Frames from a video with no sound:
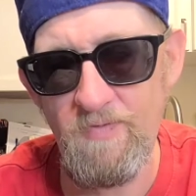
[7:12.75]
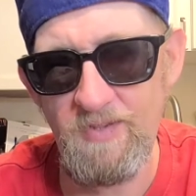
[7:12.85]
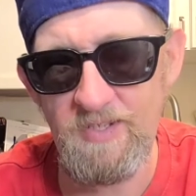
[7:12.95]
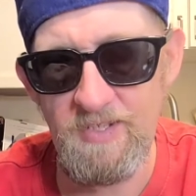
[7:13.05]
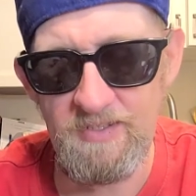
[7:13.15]
I
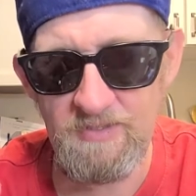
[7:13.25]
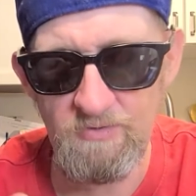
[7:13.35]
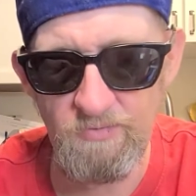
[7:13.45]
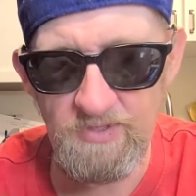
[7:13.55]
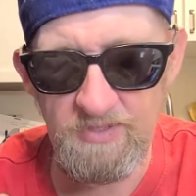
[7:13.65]
think today's the
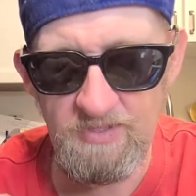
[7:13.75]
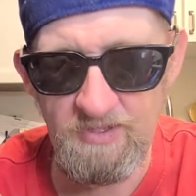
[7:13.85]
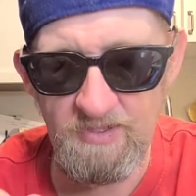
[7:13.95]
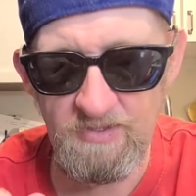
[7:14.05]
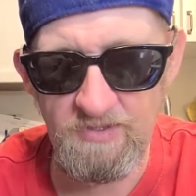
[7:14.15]

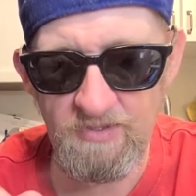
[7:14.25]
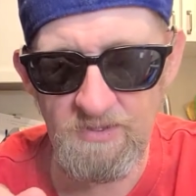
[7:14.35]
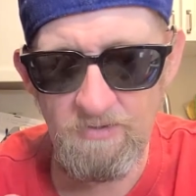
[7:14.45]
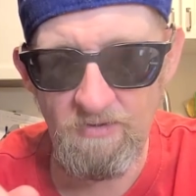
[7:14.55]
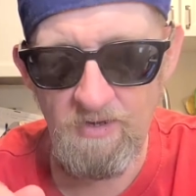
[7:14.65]
26th.
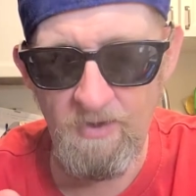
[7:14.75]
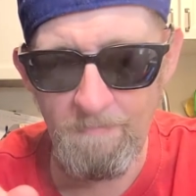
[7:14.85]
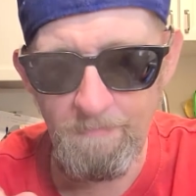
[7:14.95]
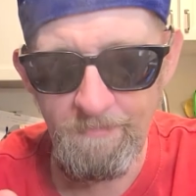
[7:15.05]
Yeah.